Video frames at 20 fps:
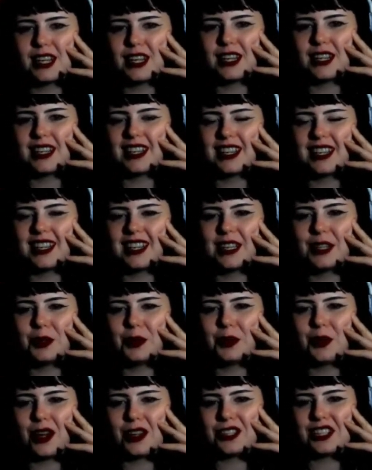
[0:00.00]
said you were
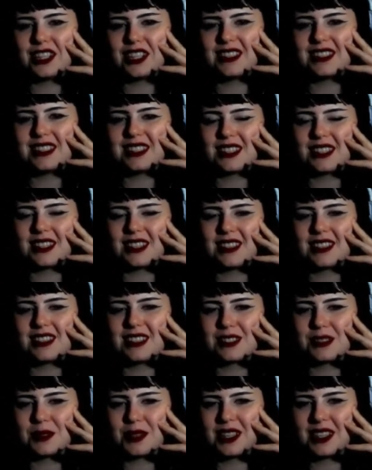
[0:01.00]
watching Insidious
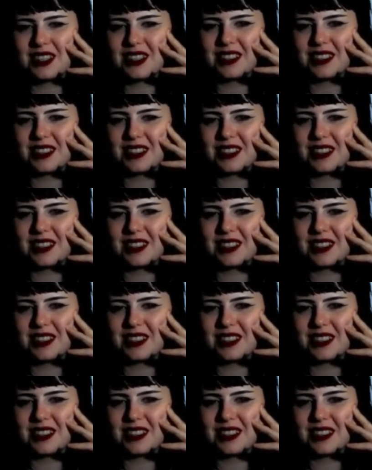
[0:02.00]
this week?